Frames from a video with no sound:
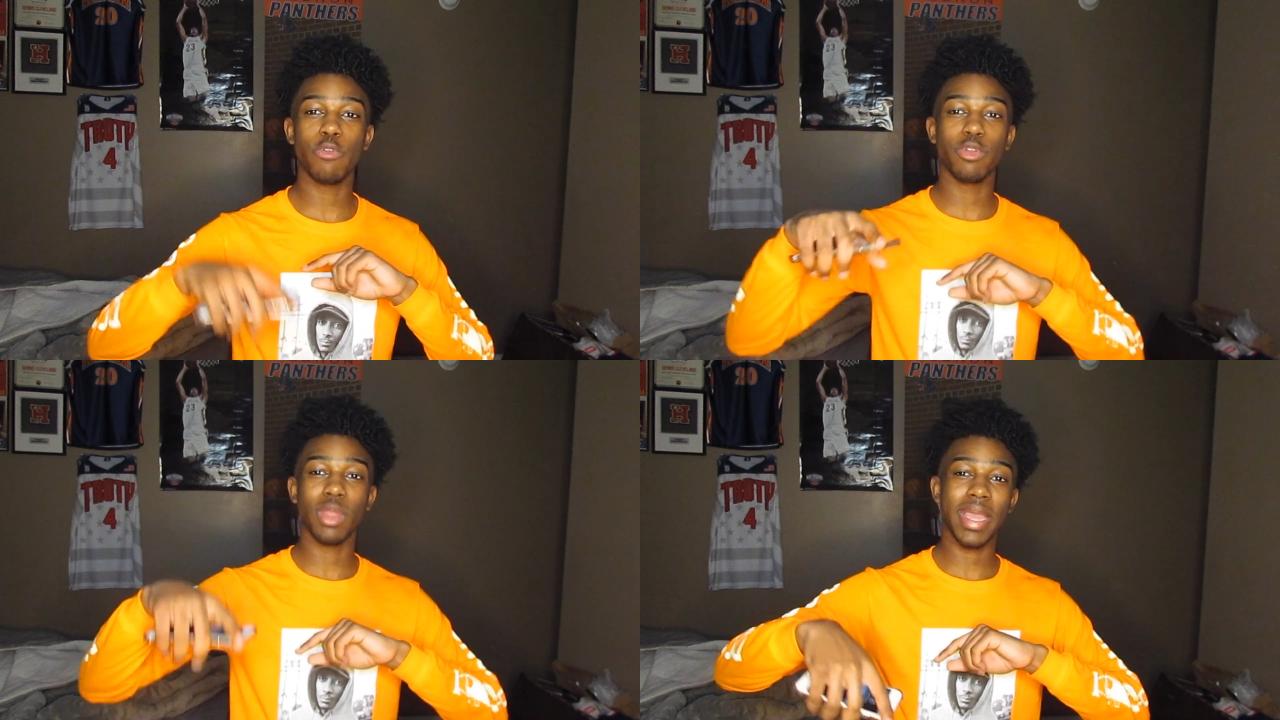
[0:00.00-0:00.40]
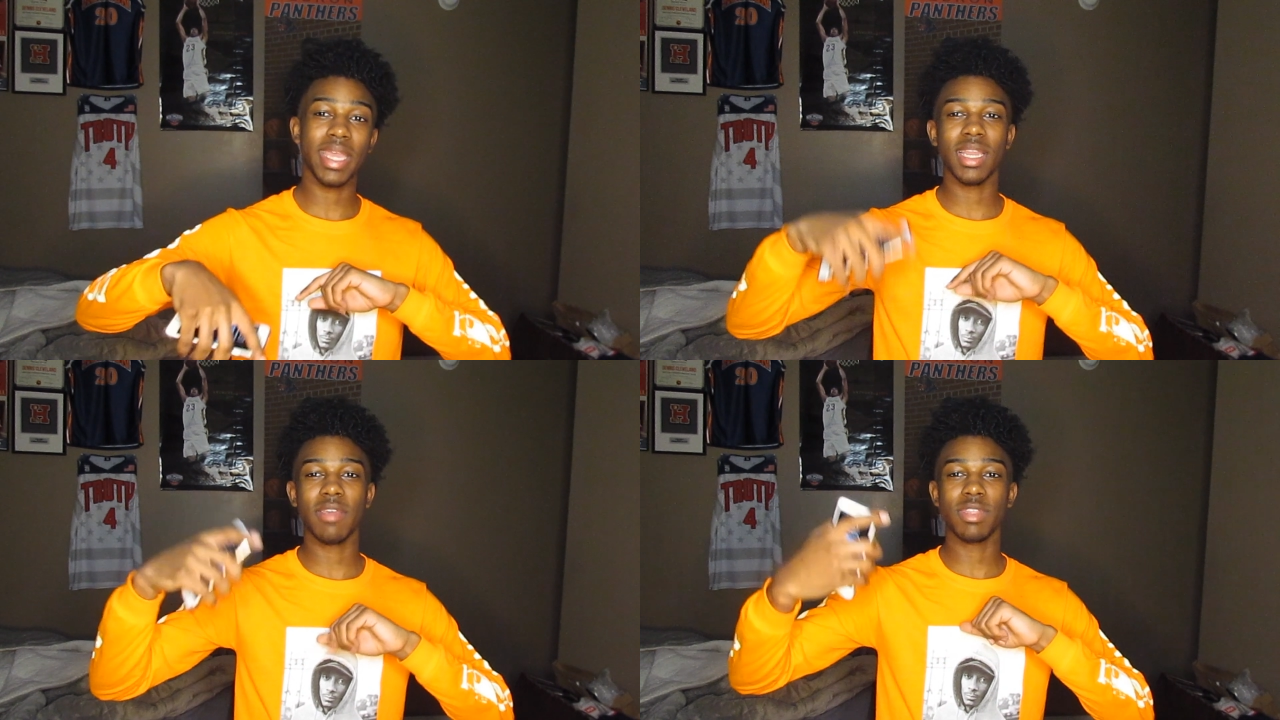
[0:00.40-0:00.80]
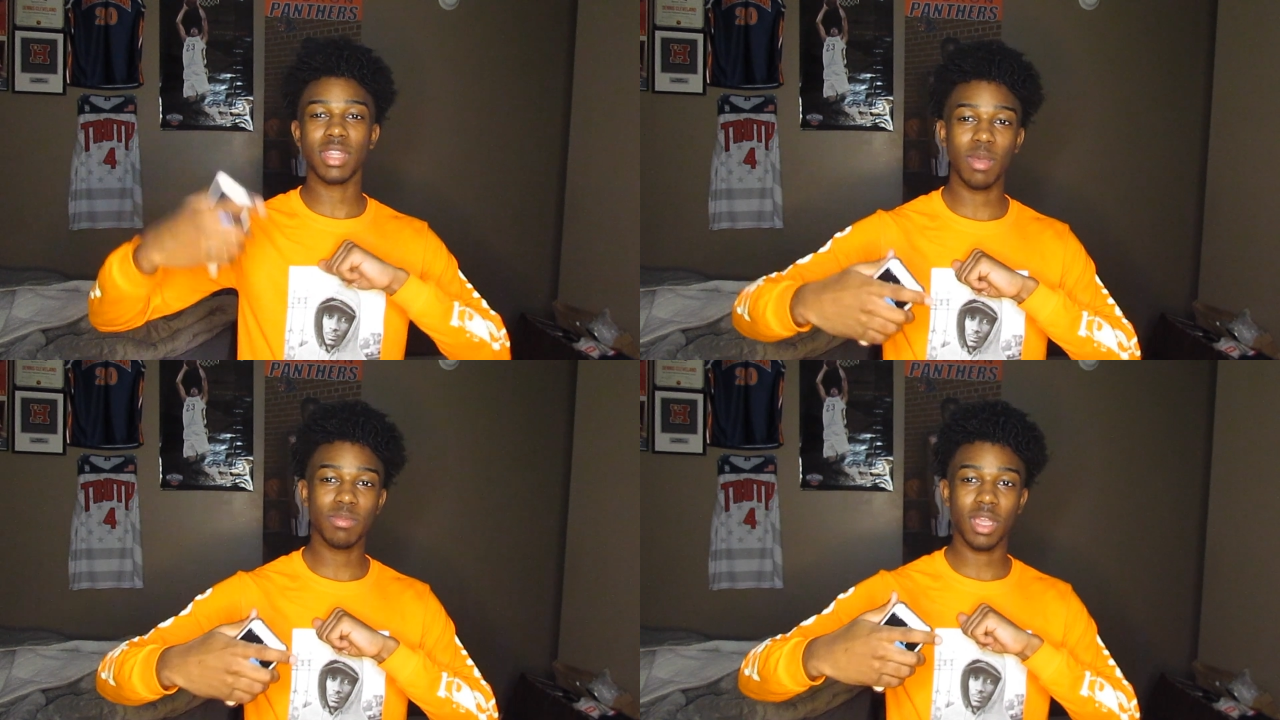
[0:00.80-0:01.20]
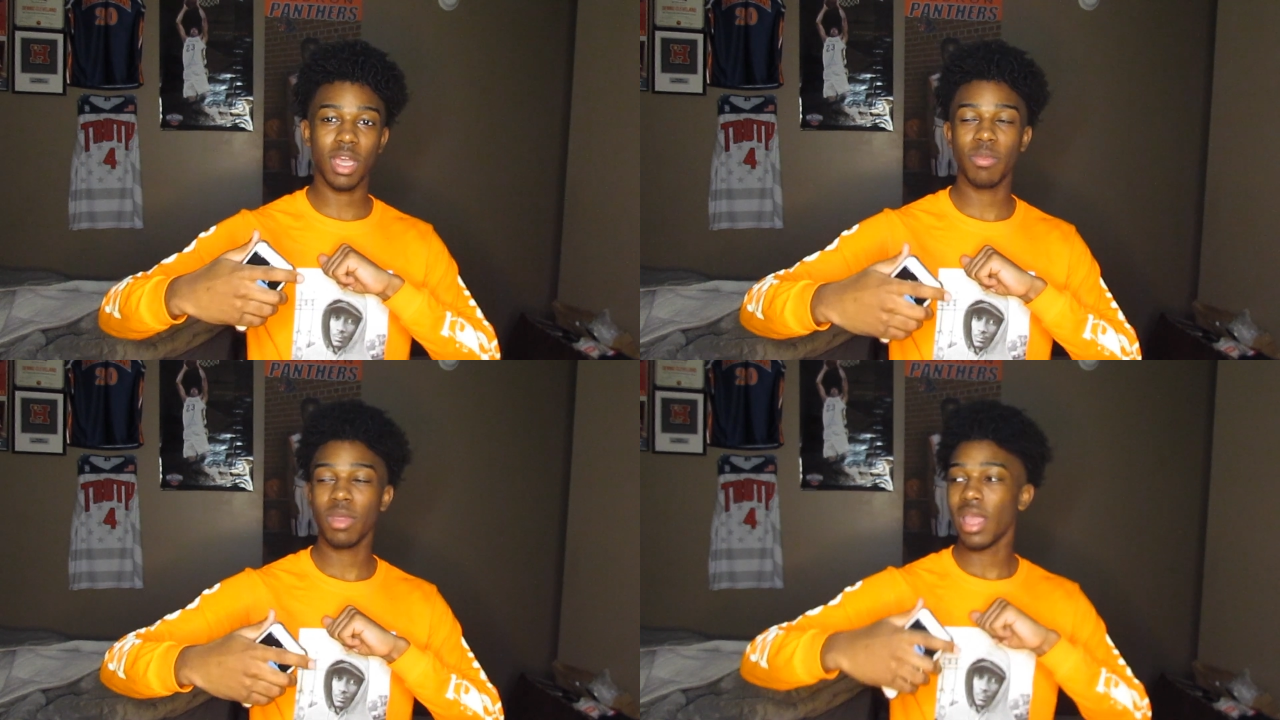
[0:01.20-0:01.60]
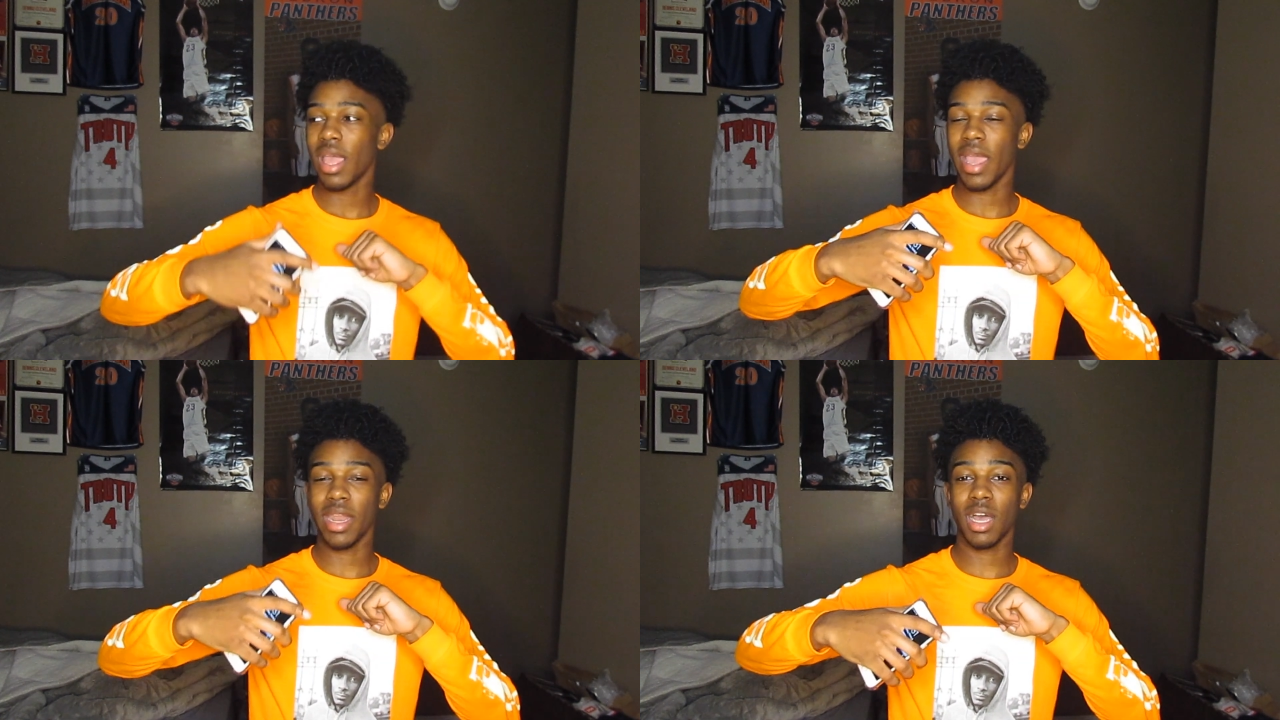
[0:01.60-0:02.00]
If you like it, leave a thumbs up,
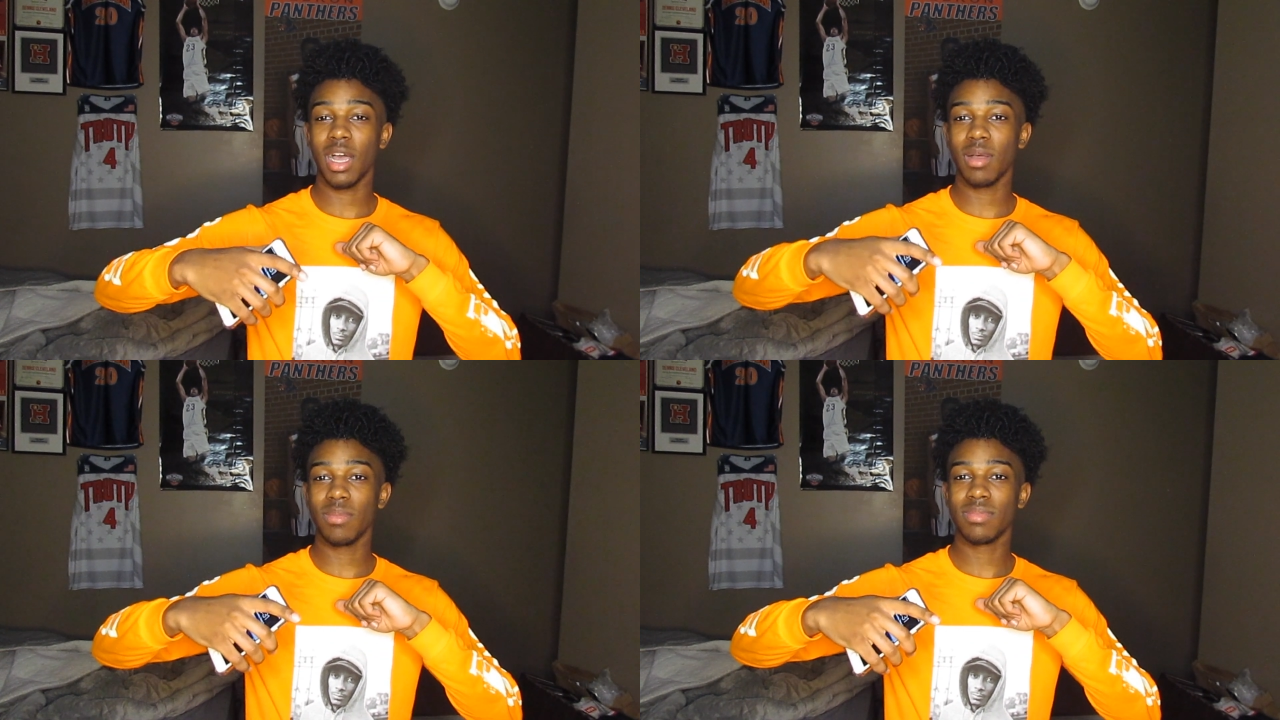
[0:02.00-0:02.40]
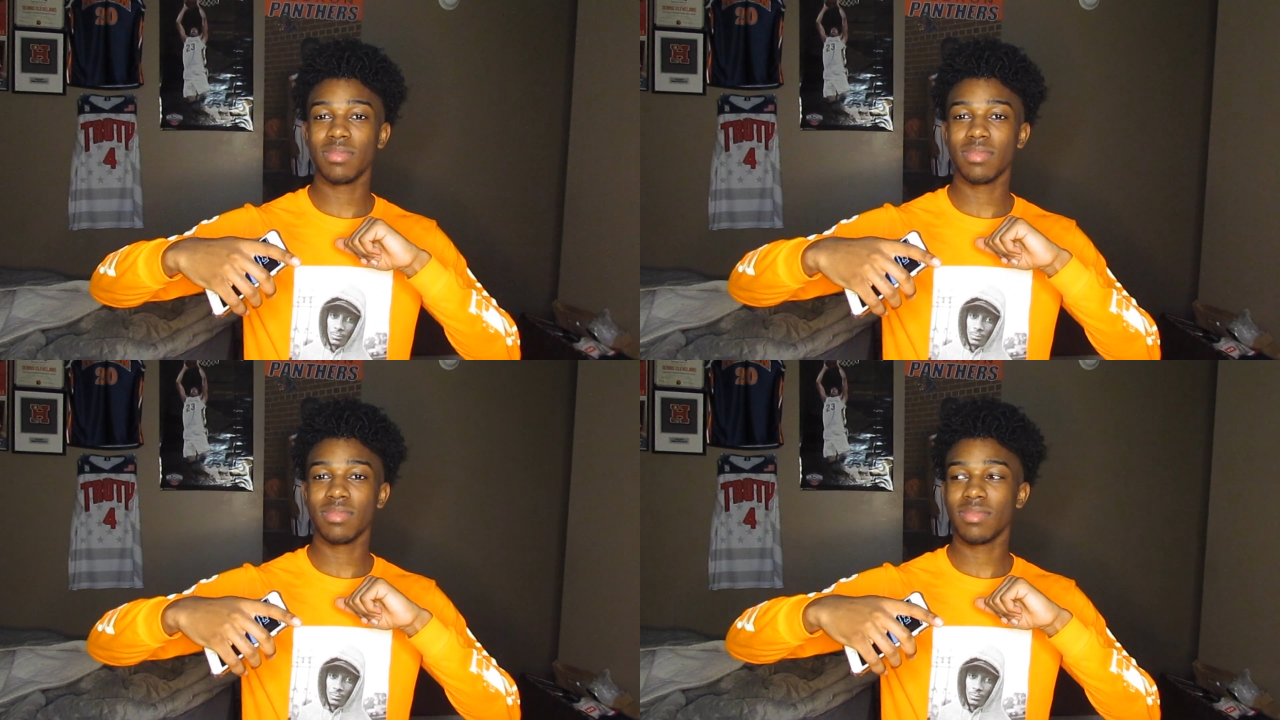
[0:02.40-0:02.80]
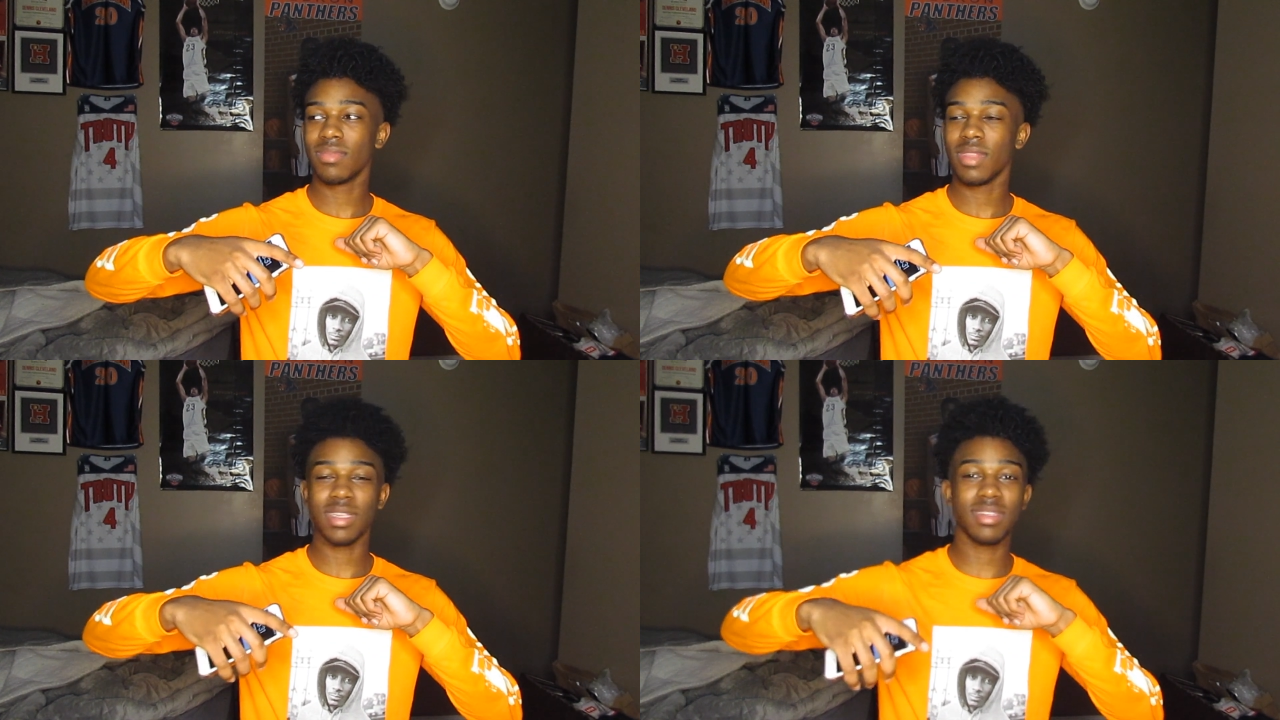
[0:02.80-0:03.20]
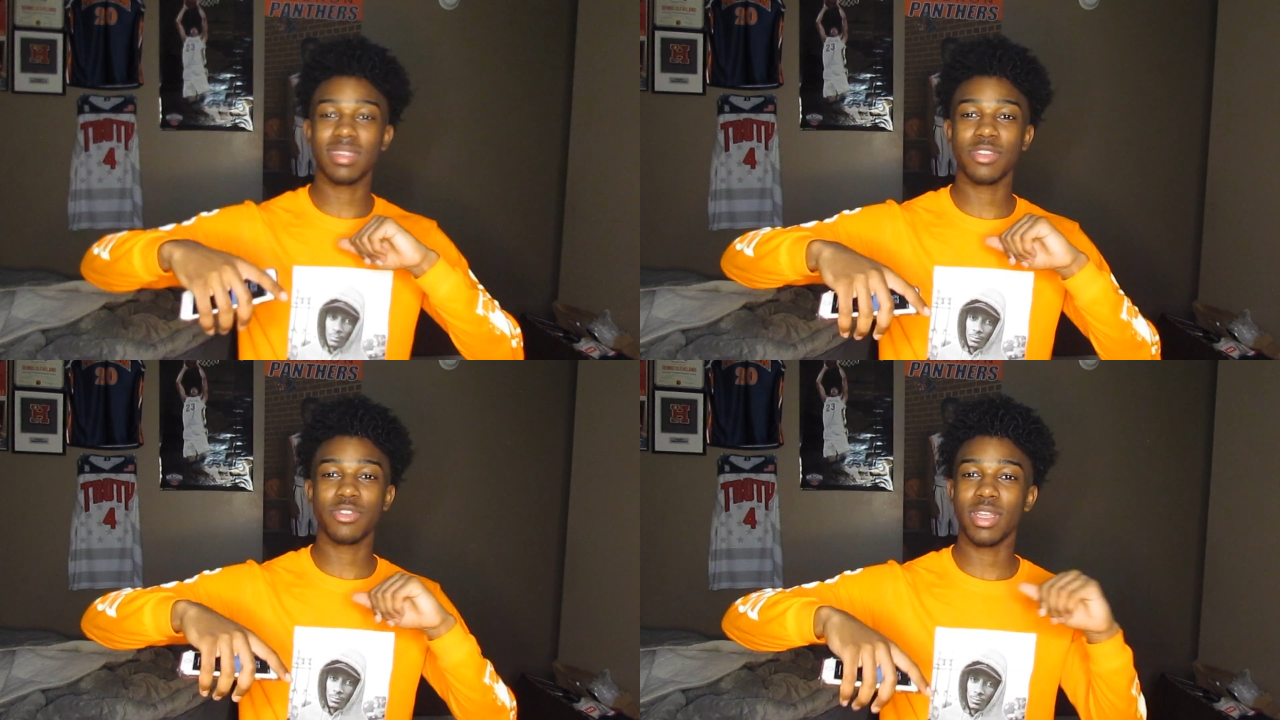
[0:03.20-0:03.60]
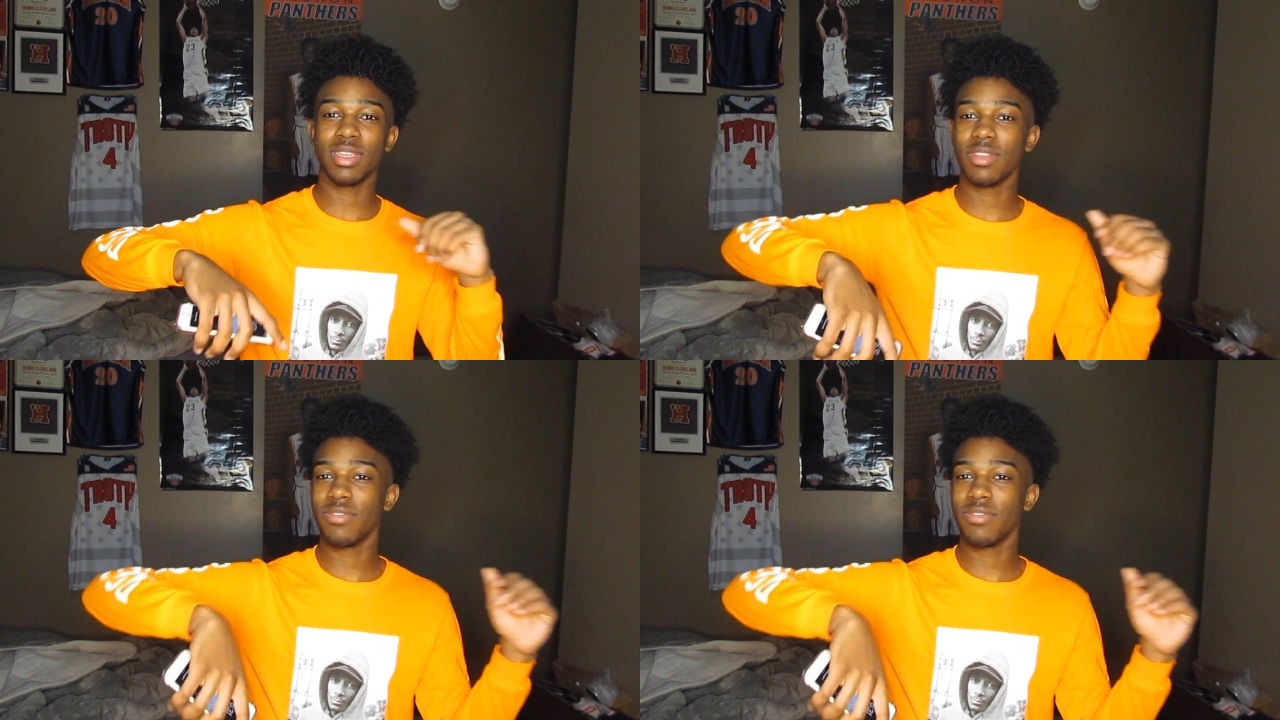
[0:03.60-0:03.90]
and let's just get straight into the